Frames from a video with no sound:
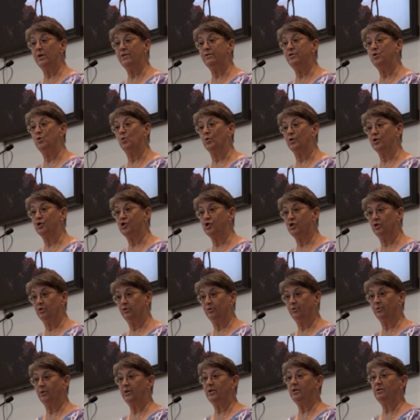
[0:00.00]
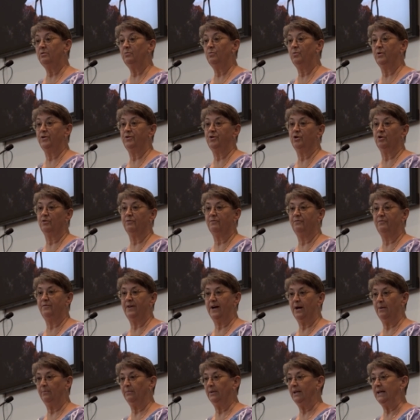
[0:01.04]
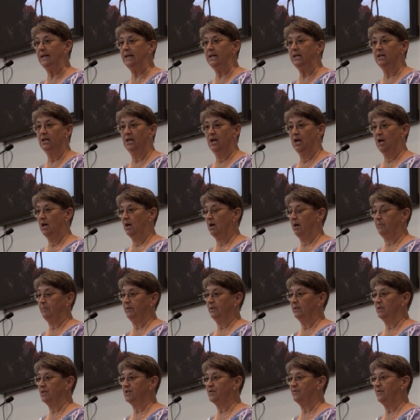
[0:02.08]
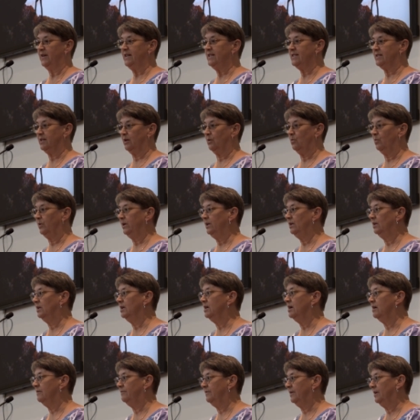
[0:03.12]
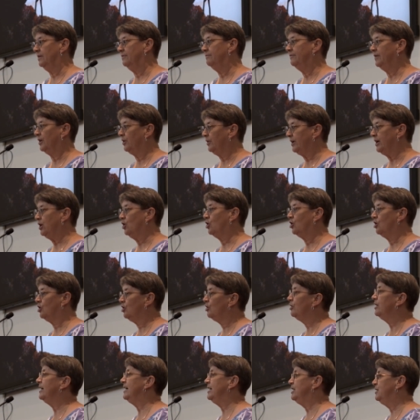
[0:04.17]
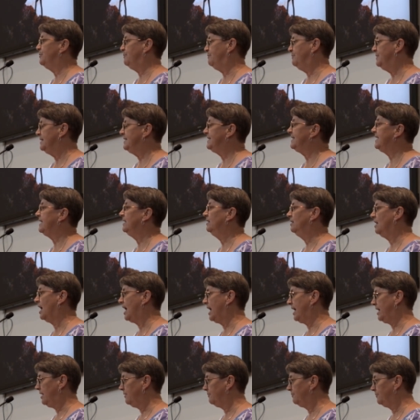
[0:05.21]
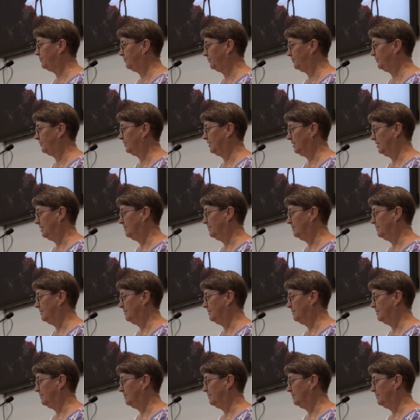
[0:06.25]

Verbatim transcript: with your children, with your family. I mean, let's face it, we live in a very hurried, busy life.